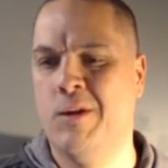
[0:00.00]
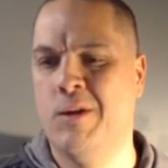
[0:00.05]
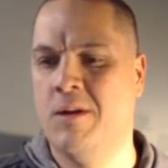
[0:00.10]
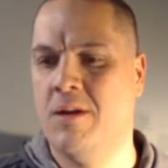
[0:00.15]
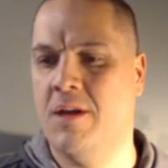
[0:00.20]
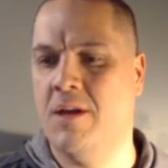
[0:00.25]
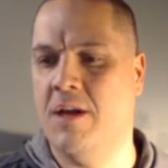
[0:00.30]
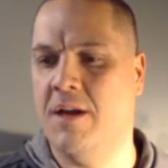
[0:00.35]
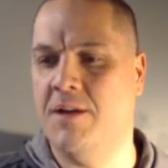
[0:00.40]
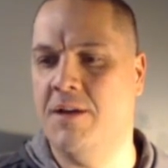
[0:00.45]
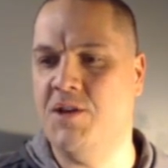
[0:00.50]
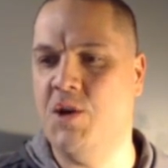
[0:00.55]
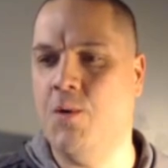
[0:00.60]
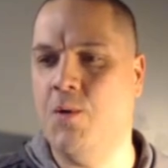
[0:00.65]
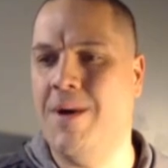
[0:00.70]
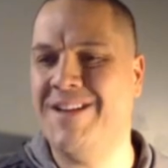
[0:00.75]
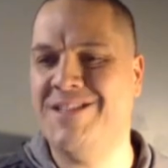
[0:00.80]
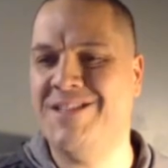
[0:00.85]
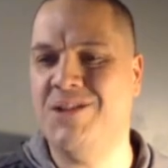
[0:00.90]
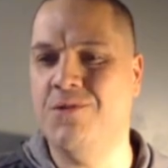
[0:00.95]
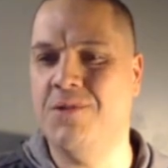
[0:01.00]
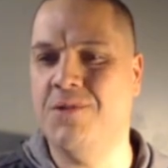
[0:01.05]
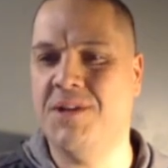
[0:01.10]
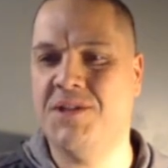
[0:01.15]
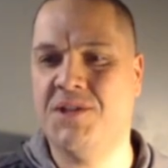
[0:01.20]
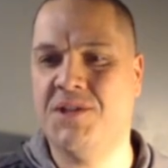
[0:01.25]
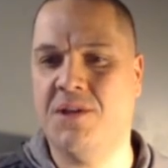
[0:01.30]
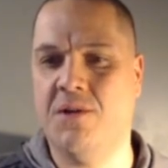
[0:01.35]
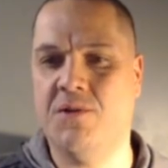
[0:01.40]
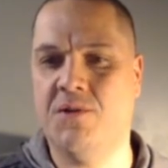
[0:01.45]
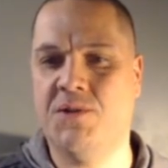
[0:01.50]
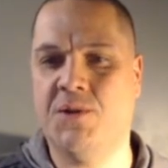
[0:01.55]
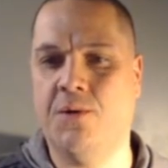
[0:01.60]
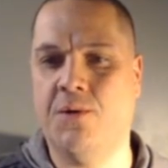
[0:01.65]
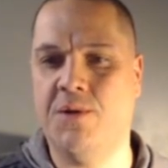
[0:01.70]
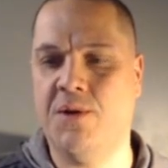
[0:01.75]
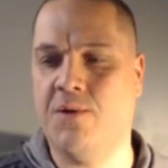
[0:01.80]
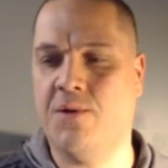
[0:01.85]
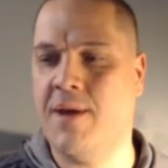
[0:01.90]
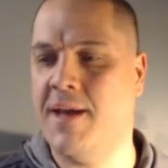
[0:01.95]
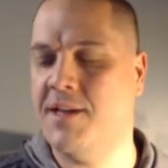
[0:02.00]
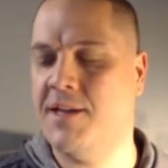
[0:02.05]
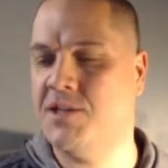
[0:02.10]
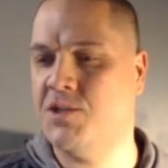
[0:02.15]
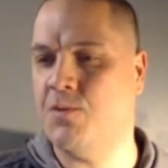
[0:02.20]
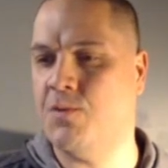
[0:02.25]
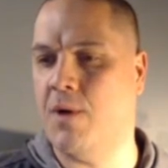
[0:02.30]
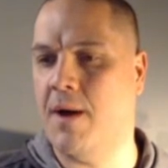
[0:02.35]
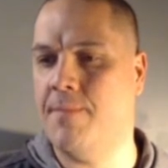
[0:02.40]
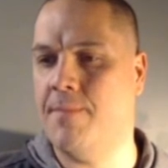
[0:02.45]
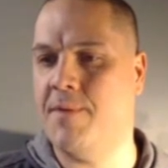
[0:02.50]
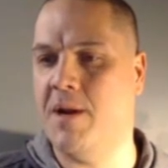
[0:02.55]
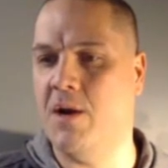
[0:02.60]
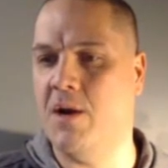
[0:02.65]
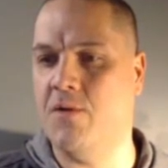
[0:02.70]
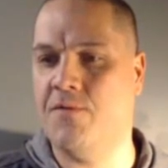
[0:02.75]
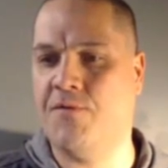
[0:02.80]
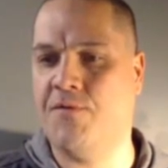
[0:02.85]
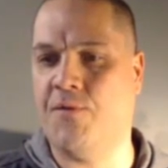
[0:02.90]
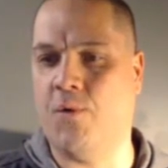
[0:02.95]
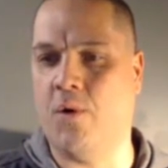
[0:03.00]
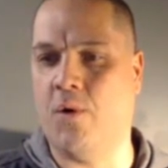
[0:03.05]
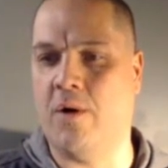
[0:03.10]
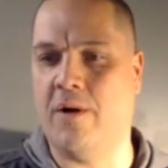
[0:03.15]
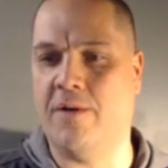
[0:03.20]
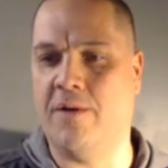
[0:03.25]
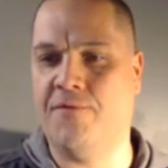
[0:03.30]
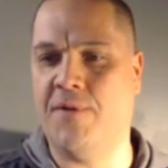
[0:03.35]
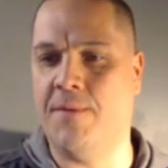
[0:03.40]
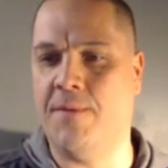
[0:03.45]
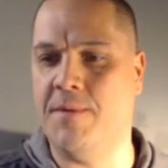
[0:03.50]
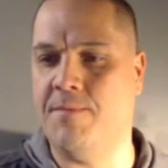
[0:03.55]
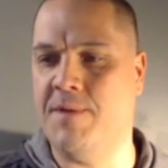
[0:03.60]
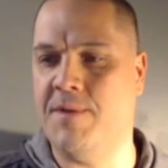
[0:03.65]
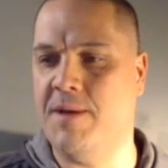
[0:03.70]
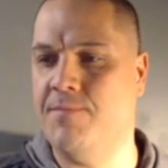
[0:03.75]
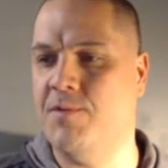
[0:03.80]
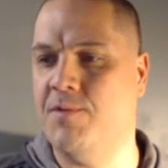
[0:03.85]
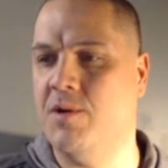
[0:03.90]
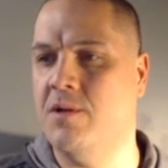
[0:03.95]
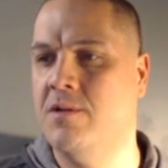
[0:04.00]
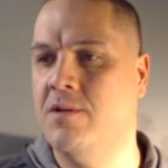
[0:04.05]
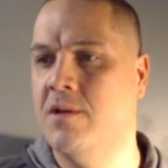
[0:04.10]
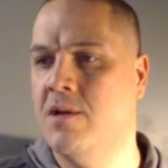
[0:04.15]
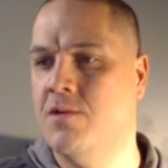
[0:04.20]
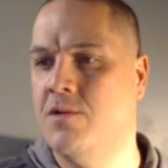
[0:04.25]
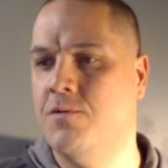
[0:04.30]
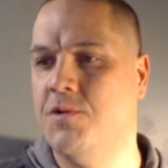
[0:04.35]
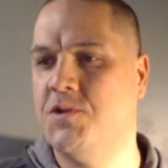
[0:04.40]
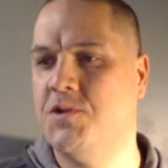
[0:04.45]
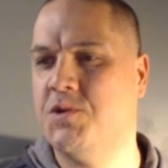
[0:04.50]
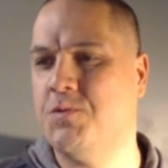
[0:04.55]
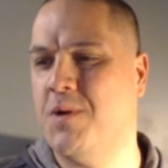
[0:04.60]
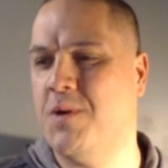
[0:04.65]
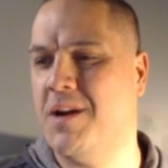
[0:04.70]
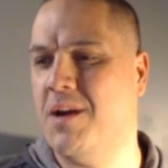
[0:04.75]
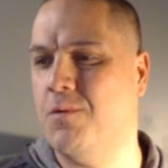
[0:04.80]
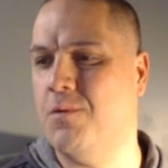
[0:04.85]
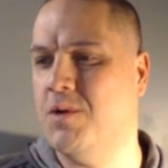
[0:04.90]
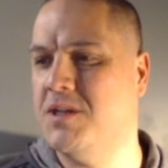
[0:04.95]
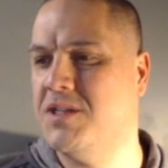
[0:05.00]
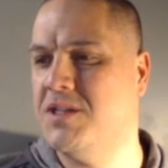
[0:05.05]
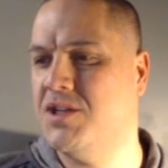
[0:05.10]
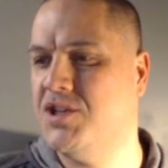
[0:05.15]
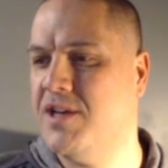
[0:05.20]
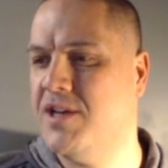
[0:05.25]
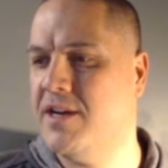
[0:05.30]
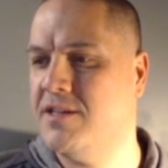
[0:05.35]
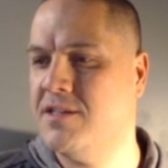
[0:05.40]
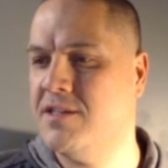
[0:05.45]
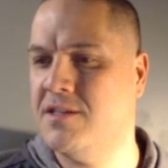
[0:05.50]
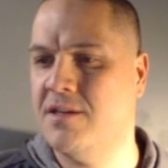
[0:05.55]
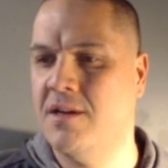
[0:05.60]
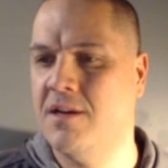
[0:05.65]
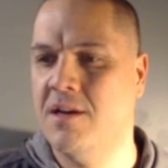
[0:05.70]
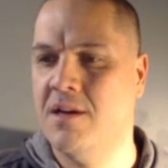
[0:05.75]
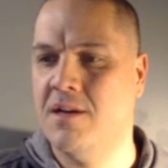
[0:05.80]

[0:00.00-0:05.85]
US units though, so you can't swap it out from the people, which is what I would suggest.